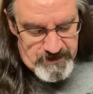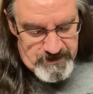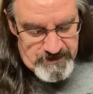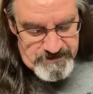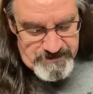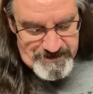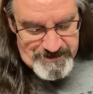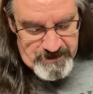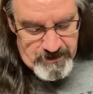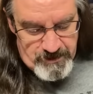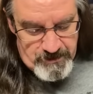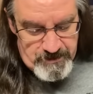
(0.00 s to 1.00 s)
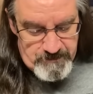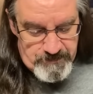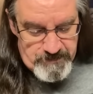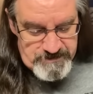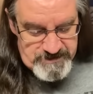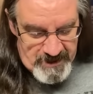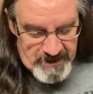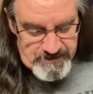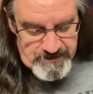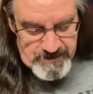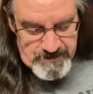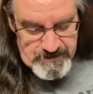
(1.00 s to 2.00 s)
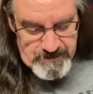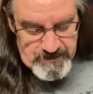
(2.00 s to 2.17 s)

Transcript: is secured and protected.